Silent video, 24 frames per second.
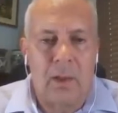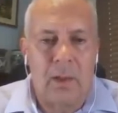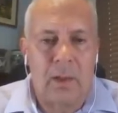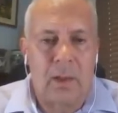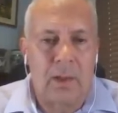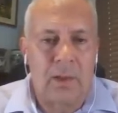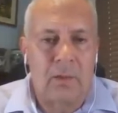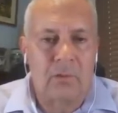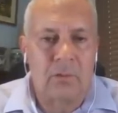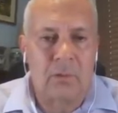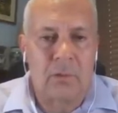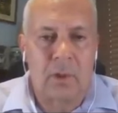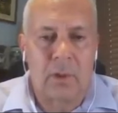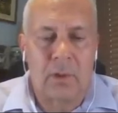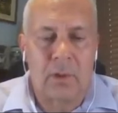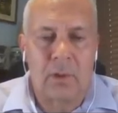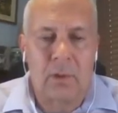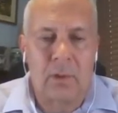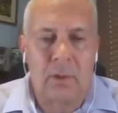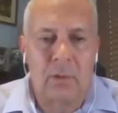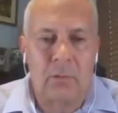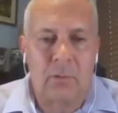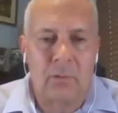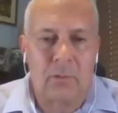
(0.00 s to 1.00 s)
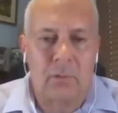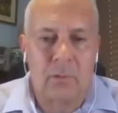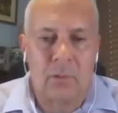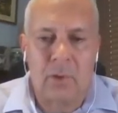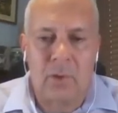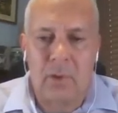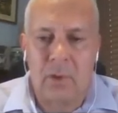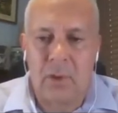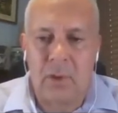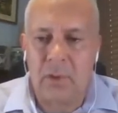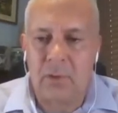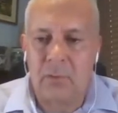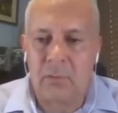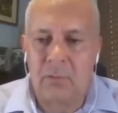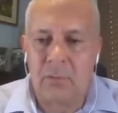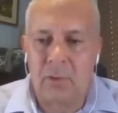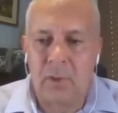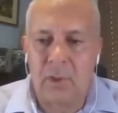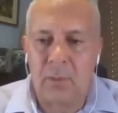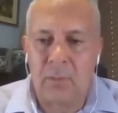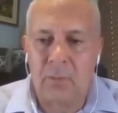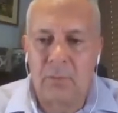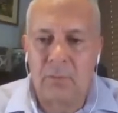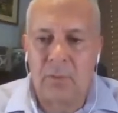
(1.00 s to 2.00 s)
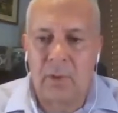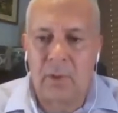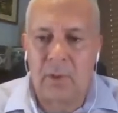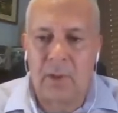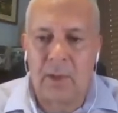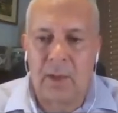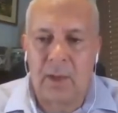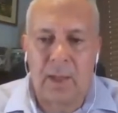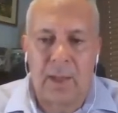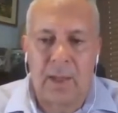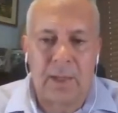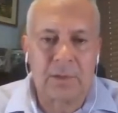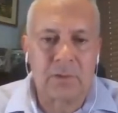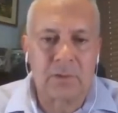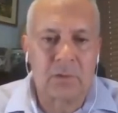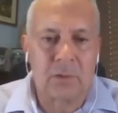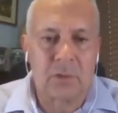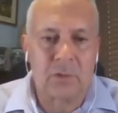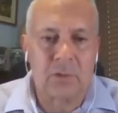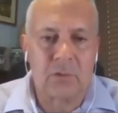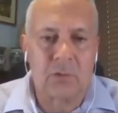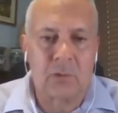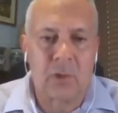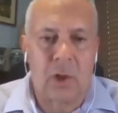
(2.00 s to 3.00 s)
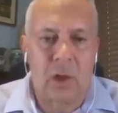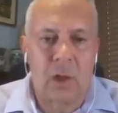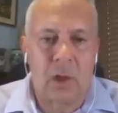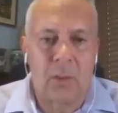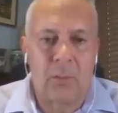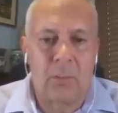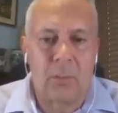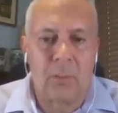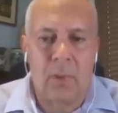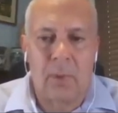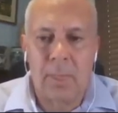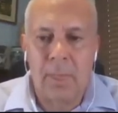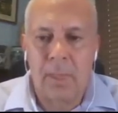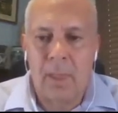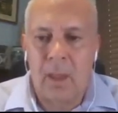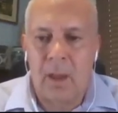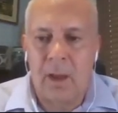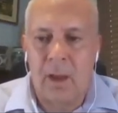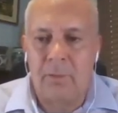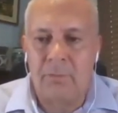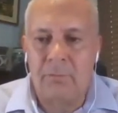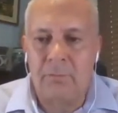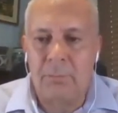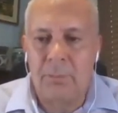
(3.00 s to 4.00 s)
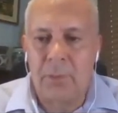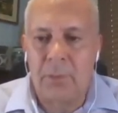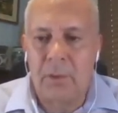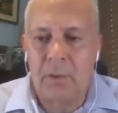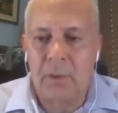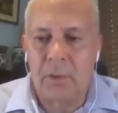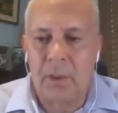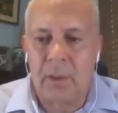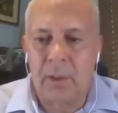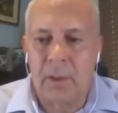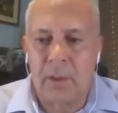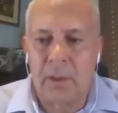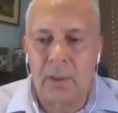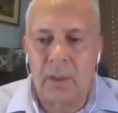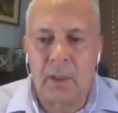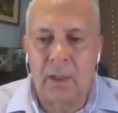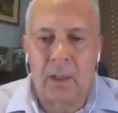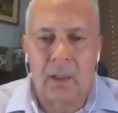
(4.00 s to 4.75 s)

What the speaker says: He and his team have done an excellent job of building